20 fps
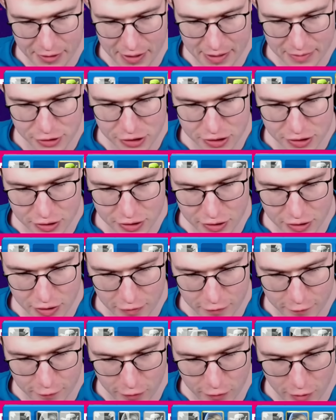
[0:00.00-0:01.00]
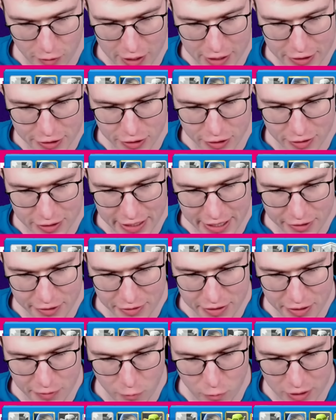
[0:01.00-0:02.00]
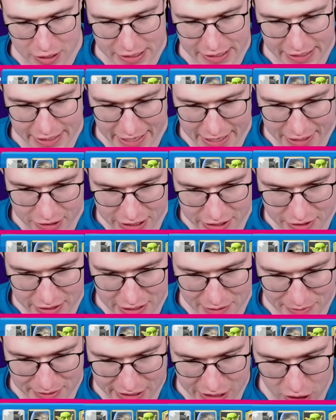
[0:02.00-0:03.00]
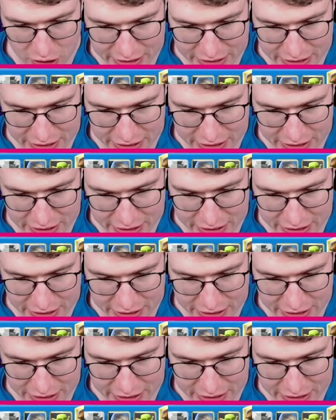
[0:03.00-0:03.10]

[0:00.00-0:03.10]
I'm just going to go for Tornado here once again. Tornado's coming down.